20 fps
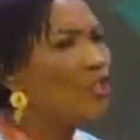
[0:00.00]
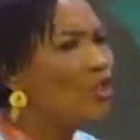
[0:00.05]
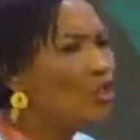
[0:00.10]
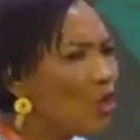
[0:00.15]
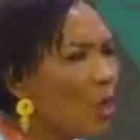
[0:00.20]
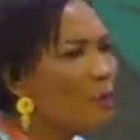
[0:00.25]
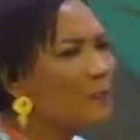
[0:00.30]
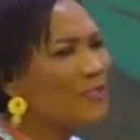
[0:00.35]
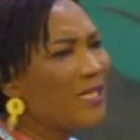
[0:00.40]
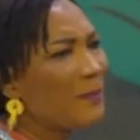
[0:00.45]

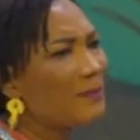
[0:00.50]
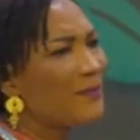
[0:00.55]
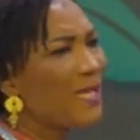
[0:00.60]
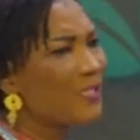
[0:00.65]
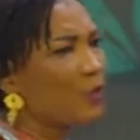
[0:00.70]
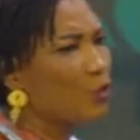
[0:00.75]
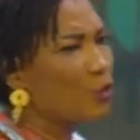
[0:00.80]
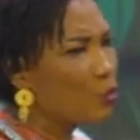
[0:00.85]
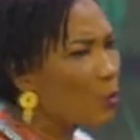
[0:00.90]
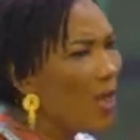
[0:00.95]
Job chapter
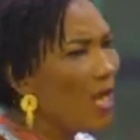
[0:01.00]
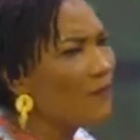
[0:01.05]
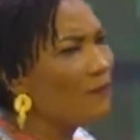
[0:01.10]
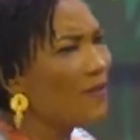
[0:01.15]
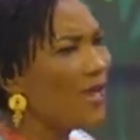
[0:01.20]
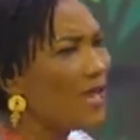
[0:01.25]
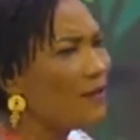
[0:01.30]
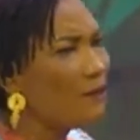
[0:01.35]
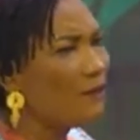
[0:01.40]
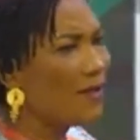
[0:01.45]

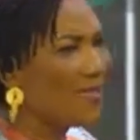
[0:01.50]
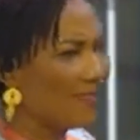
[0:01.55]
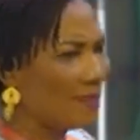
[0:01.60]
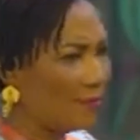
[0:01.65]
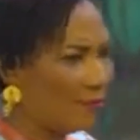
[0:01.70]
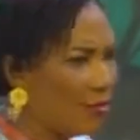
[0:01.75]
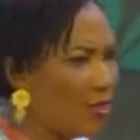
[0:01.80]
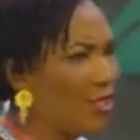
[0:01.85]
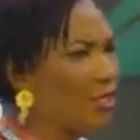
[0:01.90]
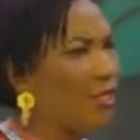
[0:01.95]
12 and verse
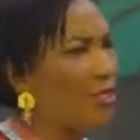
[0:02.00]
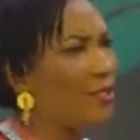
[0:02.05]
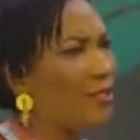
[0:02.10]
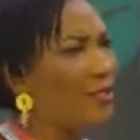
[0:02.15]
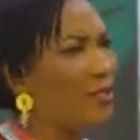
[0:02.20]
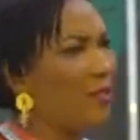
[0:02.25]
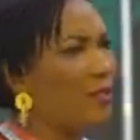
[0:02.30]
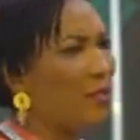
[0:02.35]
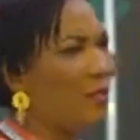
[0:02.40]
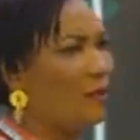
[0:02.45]
3.
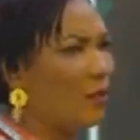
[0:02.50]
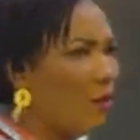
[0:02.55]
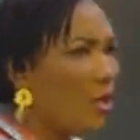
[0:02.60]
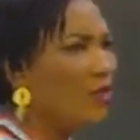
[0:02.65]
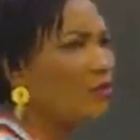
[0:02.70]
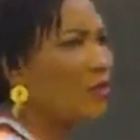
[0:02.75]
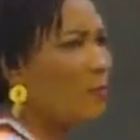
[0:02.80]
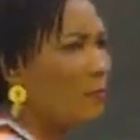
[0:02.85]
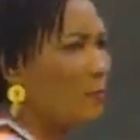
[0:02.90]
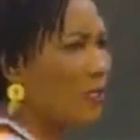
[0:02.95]

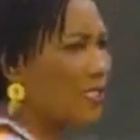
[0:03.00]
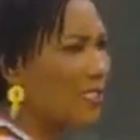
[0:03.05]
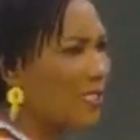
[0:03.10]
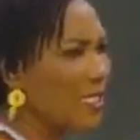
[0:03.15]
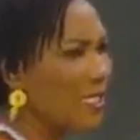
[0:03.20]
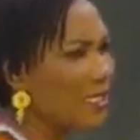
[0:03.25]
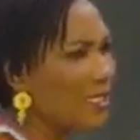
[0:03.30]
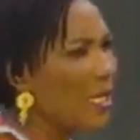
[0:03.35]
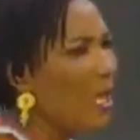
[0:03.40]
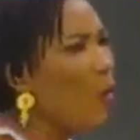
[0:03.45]
God repeats
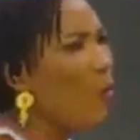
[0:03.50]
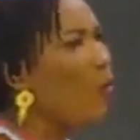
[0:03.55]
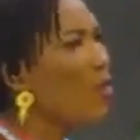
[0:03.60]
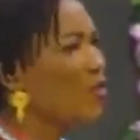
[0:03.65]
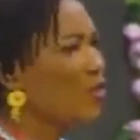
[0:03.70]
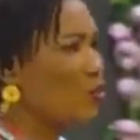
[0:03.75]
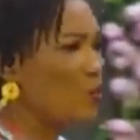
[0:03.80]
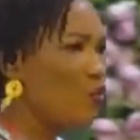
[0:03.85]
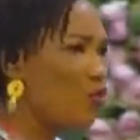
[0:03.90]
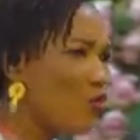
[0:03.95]
it.
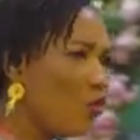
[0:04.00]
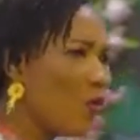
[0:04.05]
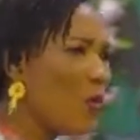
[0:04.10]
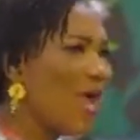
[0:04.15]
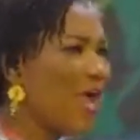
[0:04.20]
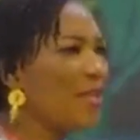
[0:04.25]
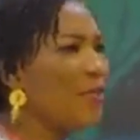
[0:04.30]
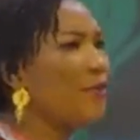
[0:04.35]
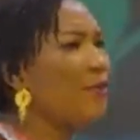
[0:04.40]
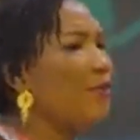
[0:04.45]
What you know,
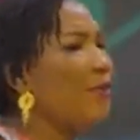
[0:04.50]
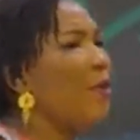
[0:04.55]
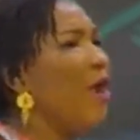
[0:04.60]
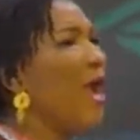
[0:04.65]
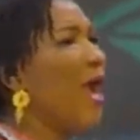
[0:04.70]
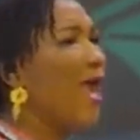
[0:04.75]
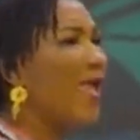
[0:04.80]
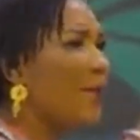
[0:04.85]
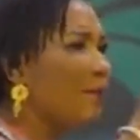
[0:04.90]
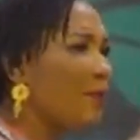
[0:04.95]
I
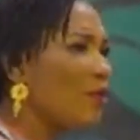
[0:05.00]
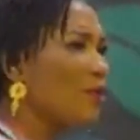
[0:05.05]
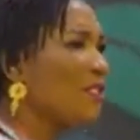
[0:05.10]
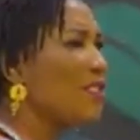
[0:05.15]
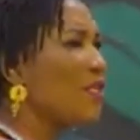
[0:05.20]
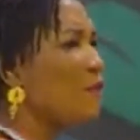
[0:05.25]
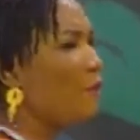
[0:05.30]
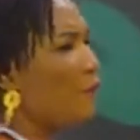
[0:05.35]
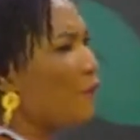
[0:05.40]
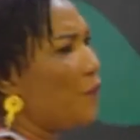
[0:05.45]
am not
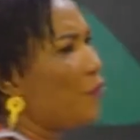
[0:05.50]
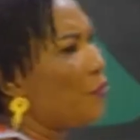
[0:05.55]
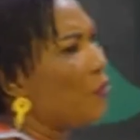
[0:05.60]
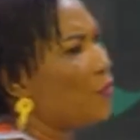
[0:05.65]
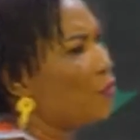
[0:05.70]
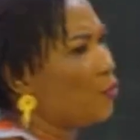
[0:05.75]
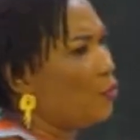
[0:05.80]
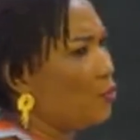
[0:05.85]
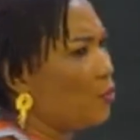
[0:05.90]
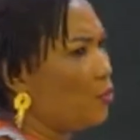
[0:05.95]

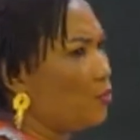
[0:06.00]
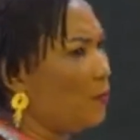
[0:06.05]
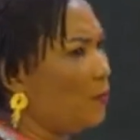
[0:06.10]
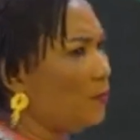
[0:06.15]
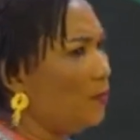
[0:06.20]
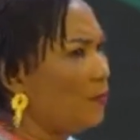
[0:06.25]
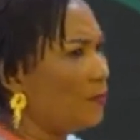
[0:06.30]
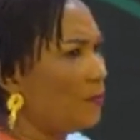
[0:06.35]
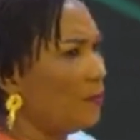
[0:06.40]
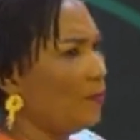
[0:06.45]
inferior to you.
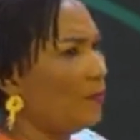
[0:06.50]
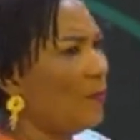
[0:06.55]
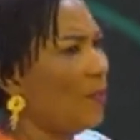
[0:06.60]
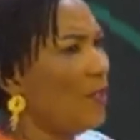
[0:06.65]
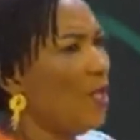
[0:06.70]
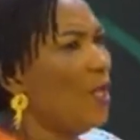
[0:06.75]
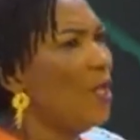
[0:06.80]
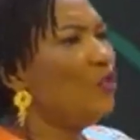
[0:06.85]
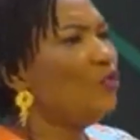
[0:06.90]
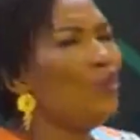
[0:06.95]

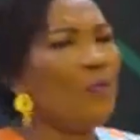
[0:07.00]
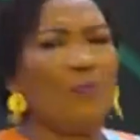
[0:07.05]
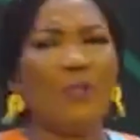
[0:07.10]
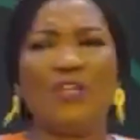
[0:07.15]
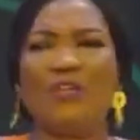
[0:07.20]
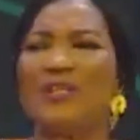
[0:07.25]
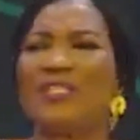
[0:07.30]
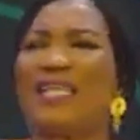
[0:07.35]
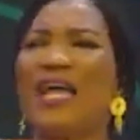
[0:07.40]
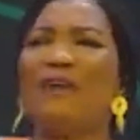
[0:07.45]
You may
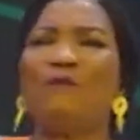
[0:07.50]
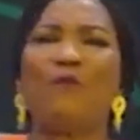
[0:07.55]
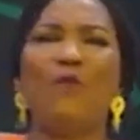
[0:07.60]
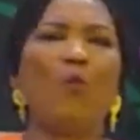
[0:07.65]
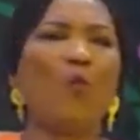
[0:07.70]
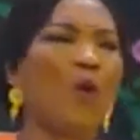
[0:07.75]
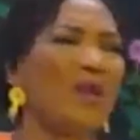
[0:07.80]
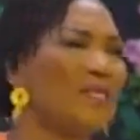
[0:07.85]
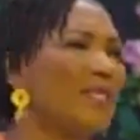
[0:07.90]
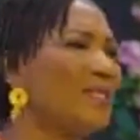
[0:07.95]
not have
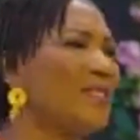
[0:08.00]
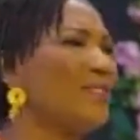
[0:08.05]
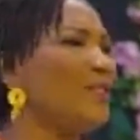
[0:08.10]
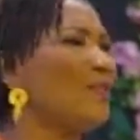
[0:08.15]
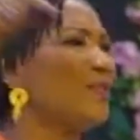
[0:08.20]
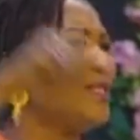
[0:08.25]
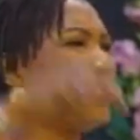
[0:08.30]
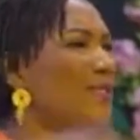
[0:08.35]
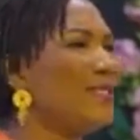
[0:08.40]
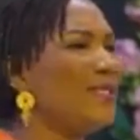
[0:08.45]
what
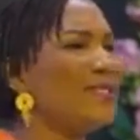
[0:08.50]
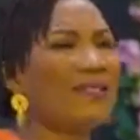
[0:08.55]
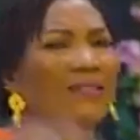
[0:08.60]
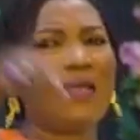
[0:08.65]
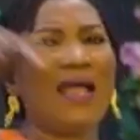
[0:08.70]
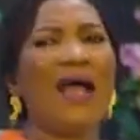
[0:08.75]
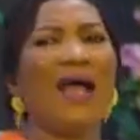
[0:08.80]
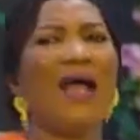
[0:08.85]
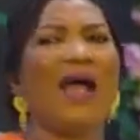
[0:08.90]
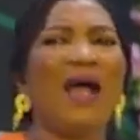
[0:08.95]
your
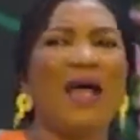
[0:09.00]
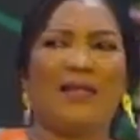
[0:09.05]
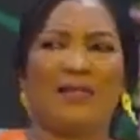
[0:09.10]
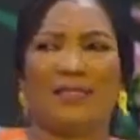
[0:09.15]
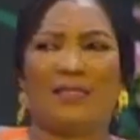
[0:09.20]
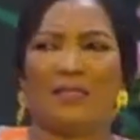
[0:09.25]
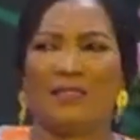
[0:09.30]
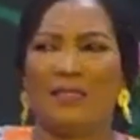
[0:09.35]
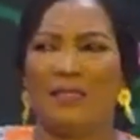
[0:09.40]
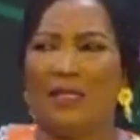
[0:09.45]
sister
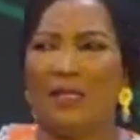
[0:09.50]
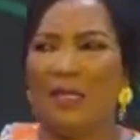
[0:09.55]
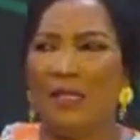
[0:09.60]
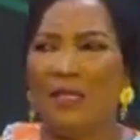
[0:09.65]
has,